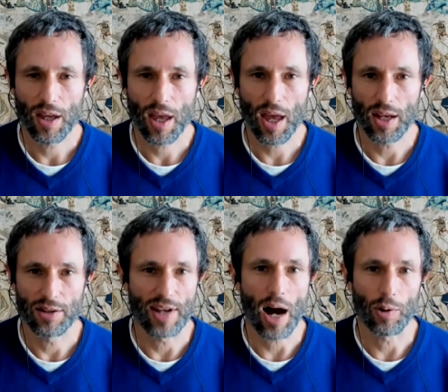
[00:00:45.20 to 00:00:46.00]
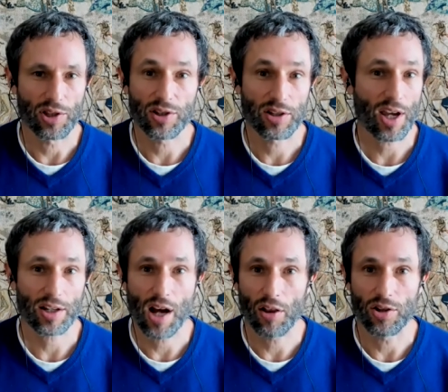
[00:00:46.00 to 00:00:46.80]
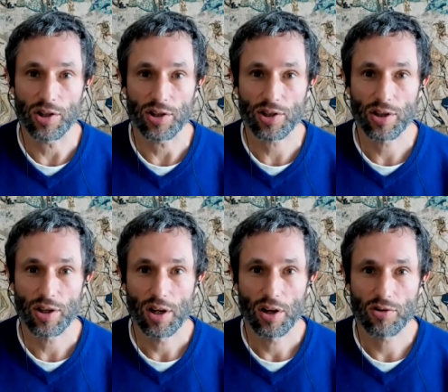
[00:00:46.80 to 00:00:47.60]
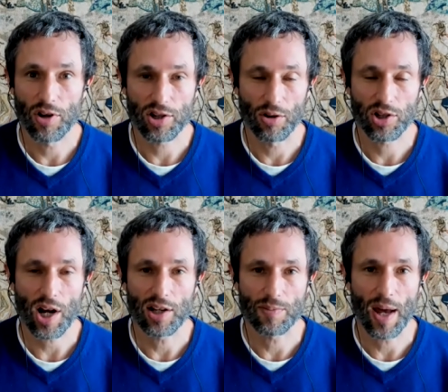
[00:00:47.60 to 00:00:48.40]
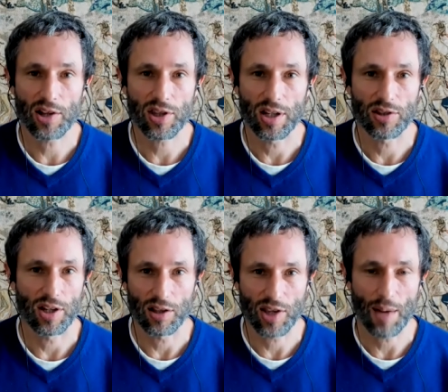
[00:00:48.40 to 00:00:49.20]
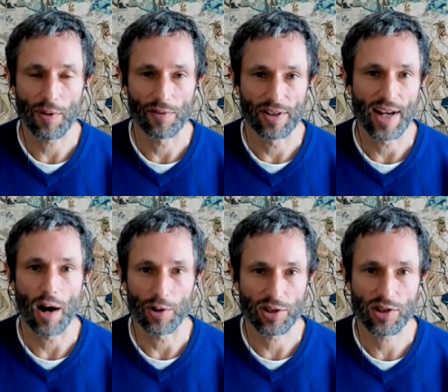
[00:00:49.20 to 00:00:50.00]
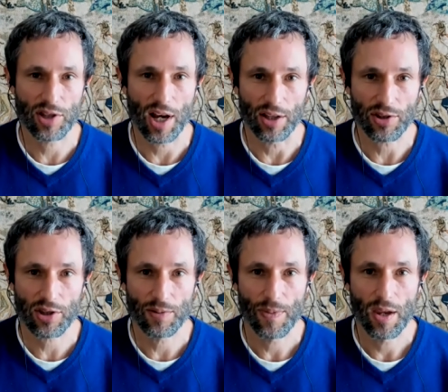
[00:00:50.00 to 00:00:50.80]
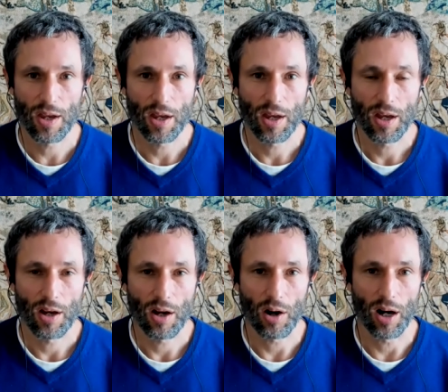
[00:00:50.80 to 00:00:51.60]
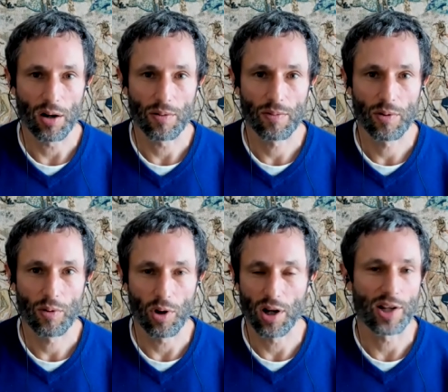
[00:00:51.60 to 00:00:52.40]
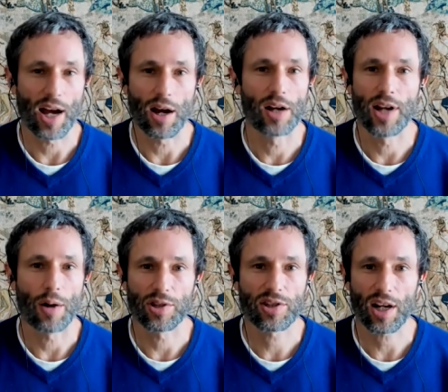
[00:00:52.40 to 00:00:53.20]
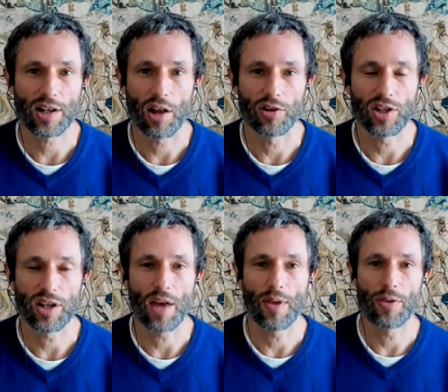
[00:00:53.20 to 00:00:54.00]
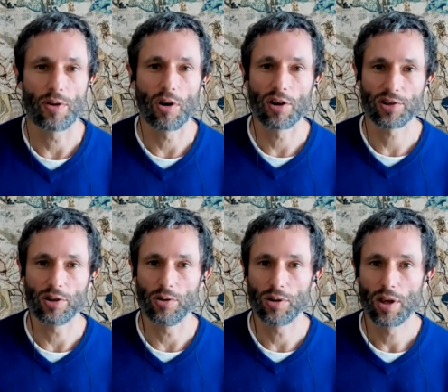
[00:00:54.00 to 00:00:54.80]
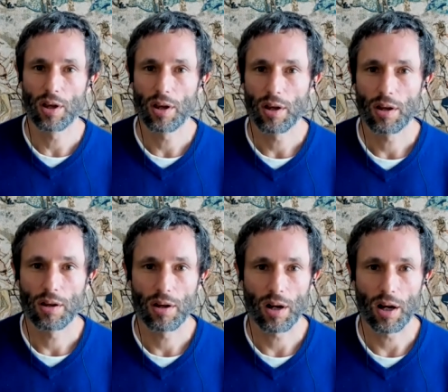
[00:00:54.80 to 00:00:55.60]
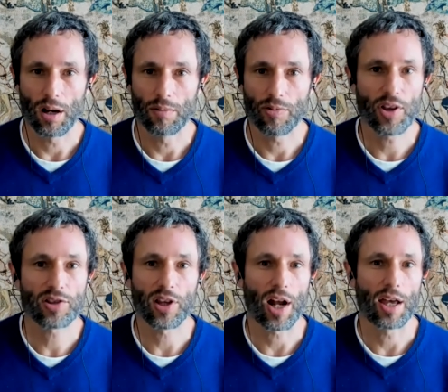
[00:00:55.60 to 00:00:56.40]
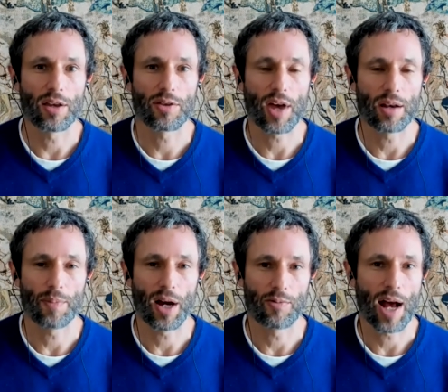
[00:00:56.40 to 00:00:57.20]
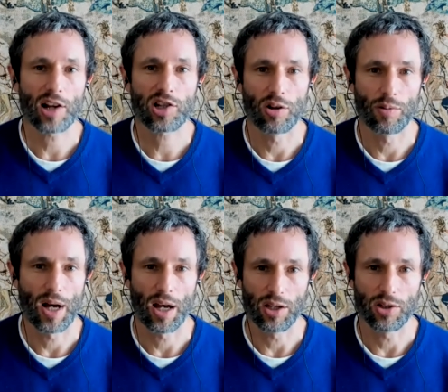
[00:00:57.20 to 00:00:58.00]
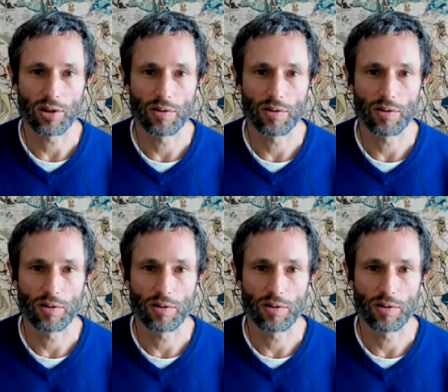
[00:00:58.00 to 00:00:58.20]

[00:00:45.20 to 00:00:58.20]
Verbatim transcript: and Taoist technologies. Traditional Chinese medicine is an example of a Taoist science uh, or a, a, Taoist technology. And then there are also uh, things that I that my rational mind